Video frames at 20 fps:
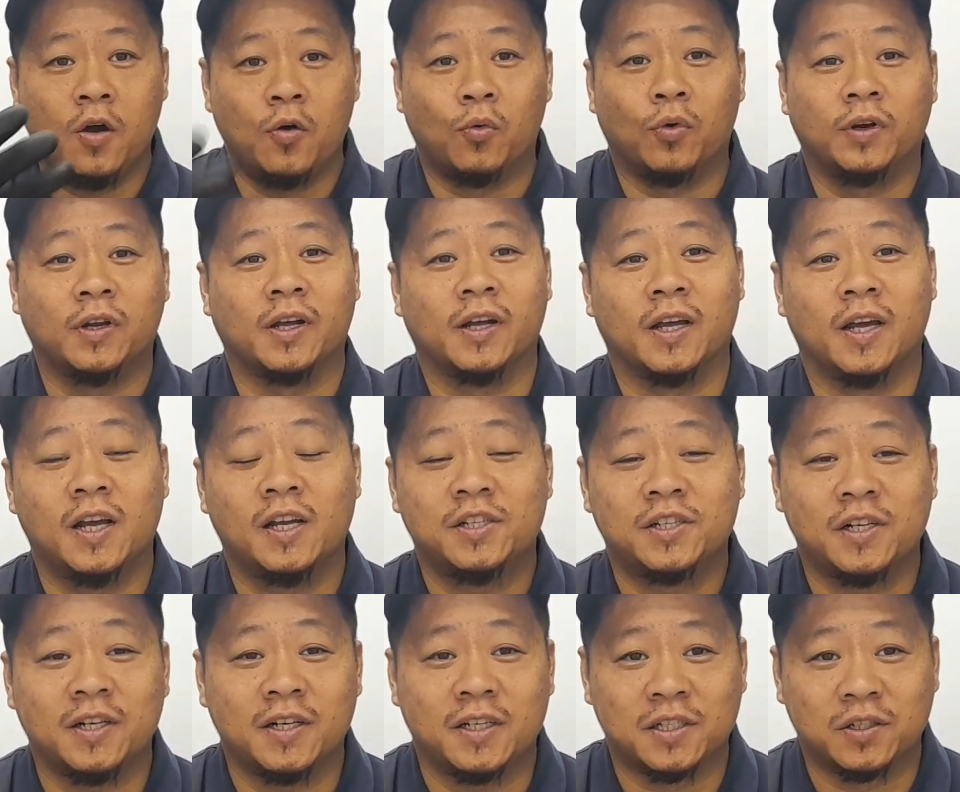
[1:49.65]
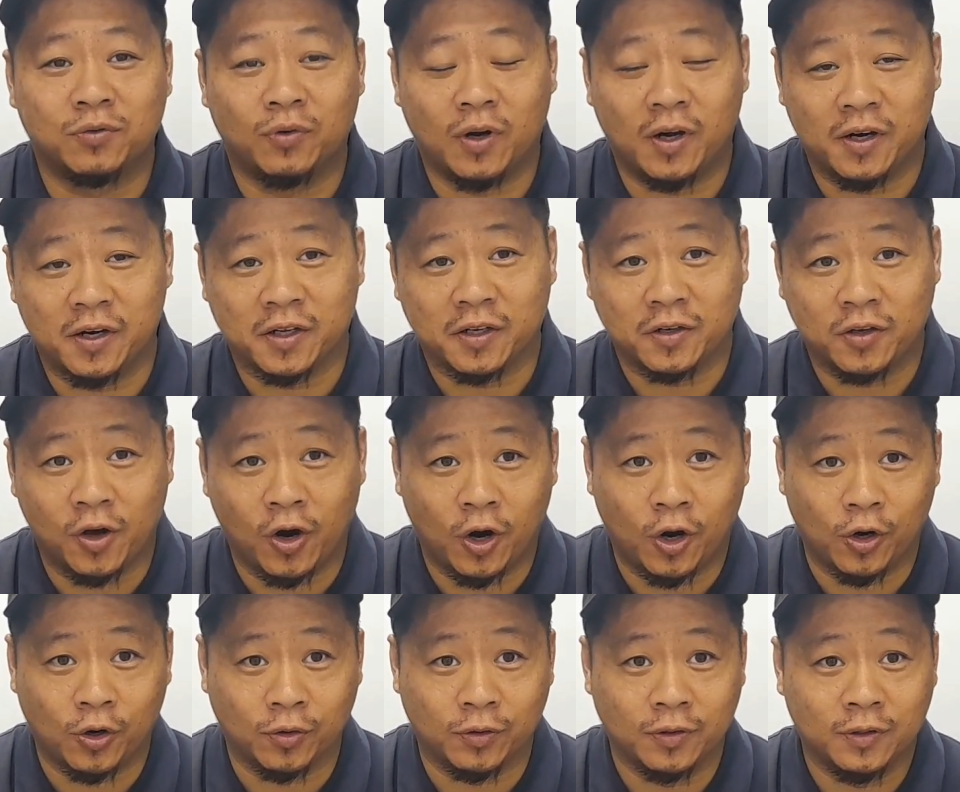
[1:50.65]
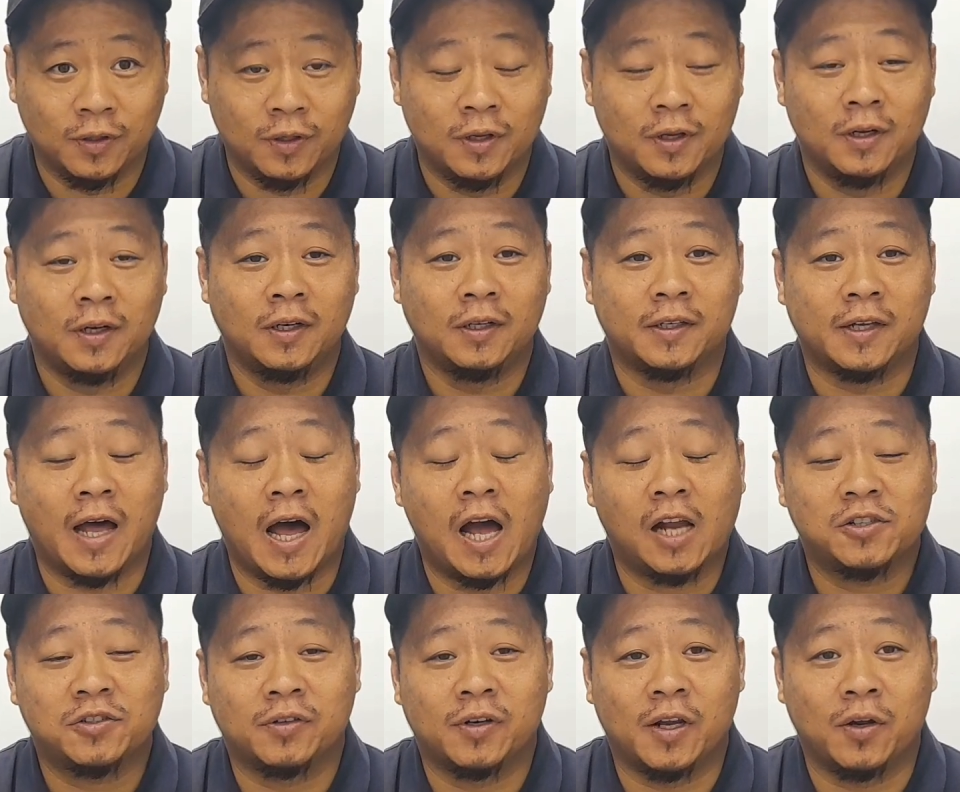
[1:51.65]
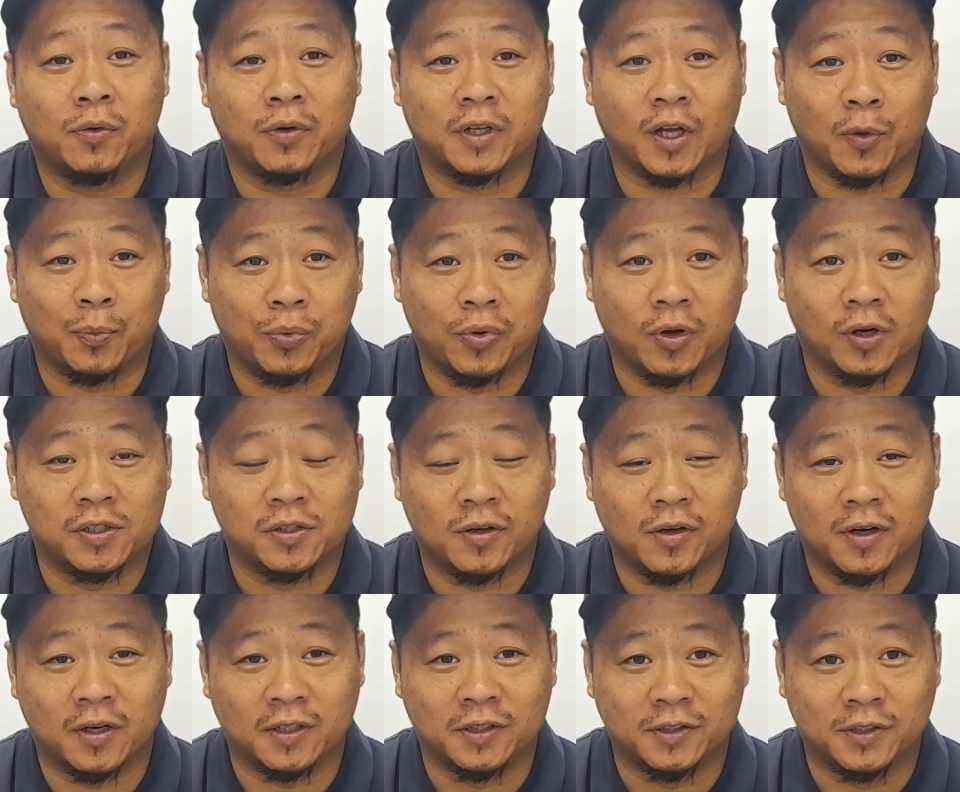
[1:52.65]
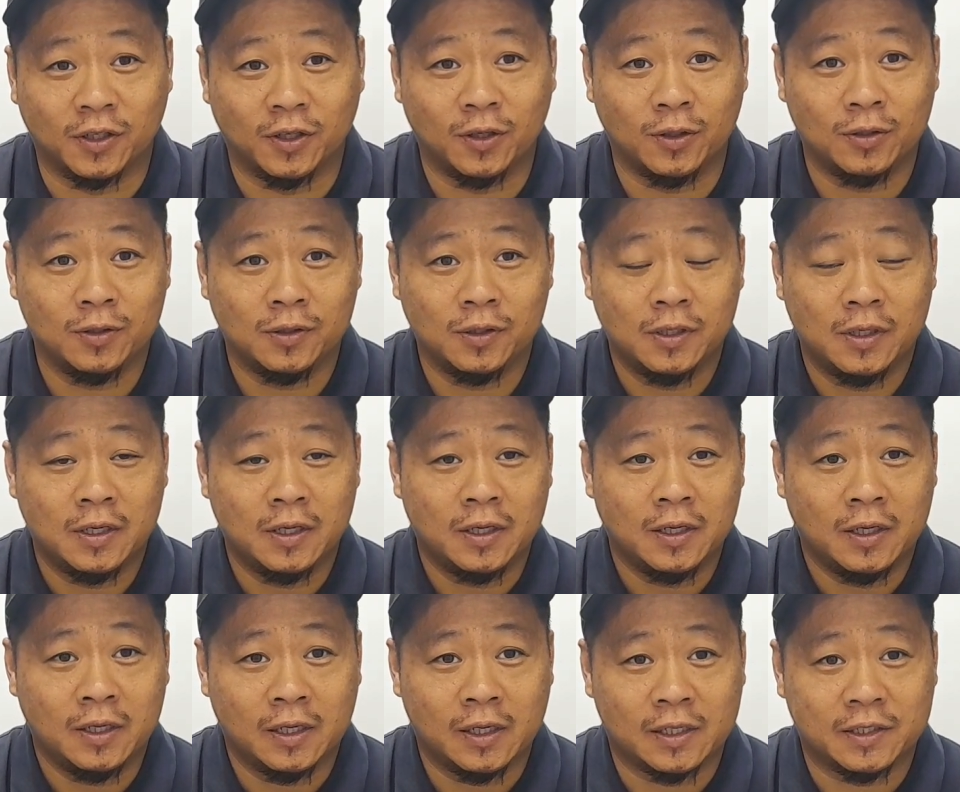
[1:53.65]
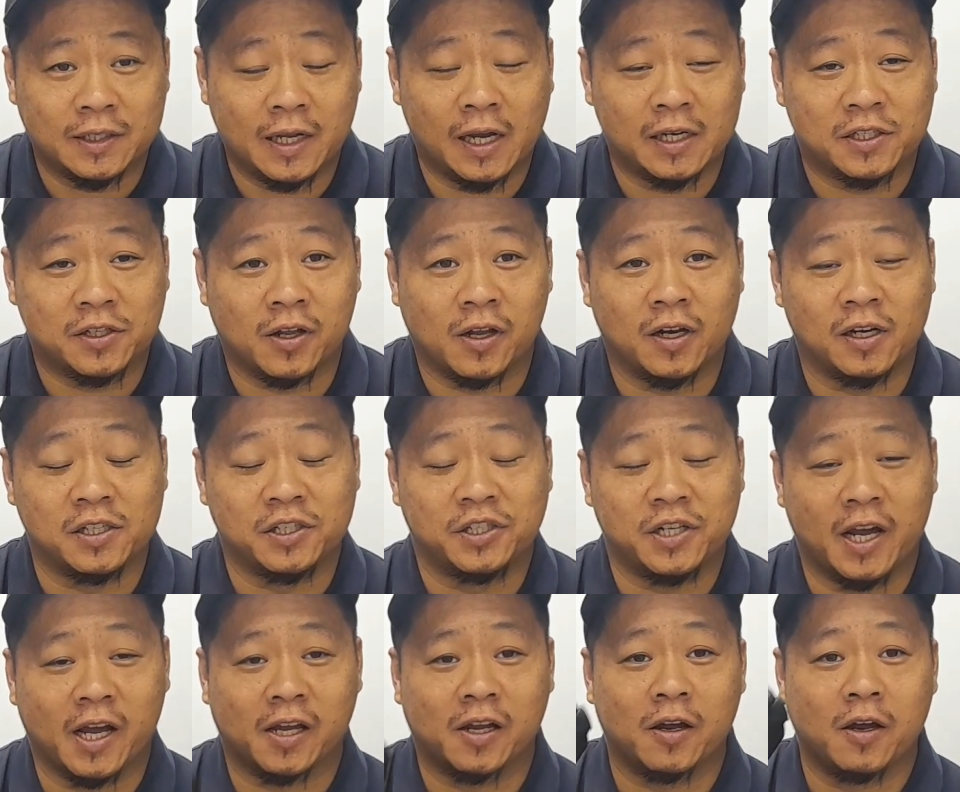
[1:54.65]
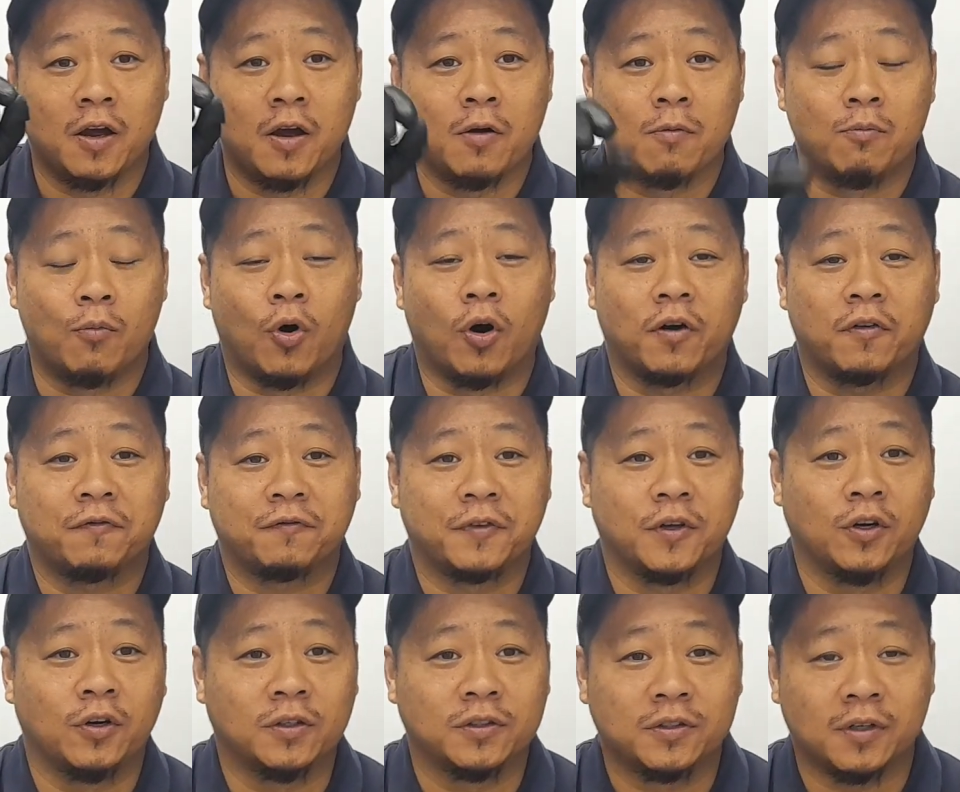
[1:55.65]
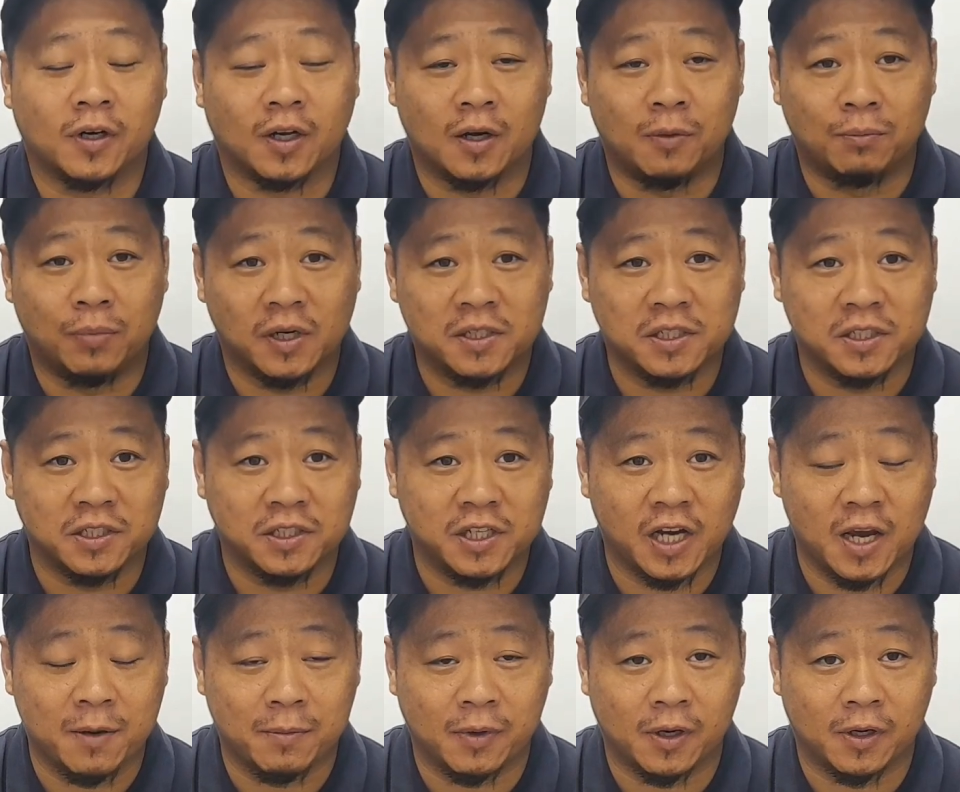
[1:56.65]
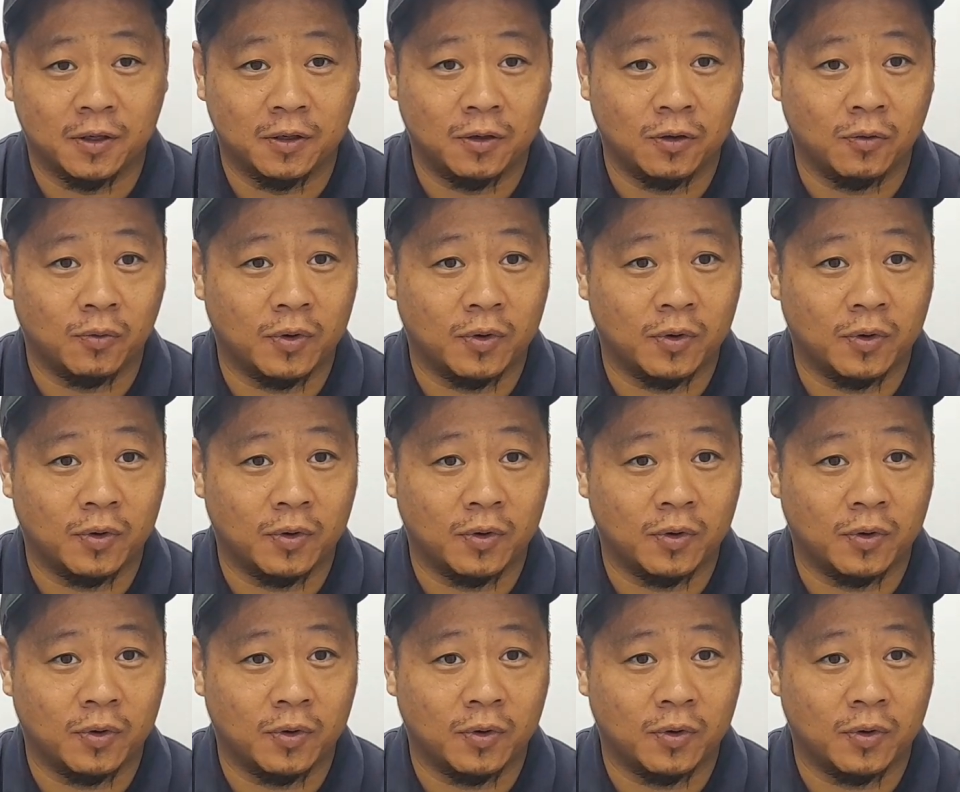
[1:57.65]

When the engine is running cold, naturally what the computer is going to do is that it's going to inject more fuel into the combustion chamber.